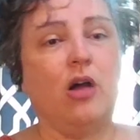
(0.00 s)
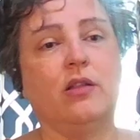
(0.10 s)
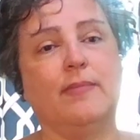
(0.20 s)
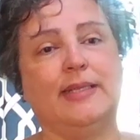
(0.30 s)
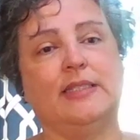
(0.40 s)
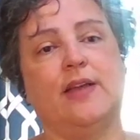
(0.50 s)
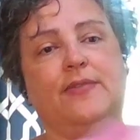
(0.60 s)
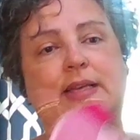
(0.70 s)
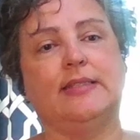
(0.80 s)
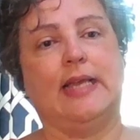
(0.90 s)
All of my
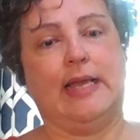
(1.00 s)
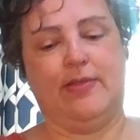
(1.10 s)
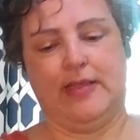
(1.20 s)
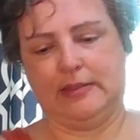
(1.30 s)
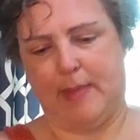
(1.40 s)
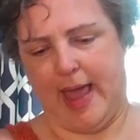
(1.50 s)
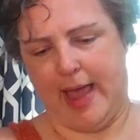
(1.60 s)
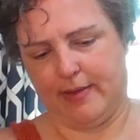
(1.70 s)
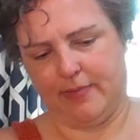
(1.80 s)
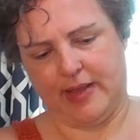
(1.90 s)
stuff is in this
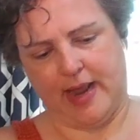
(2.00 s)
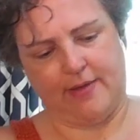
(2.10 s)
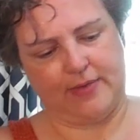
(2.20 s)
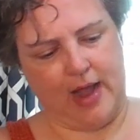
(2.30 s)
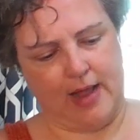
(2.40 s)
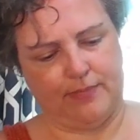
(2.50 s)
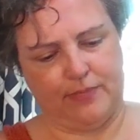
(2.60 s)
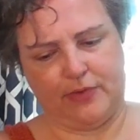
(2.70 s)
bag that I have gotten.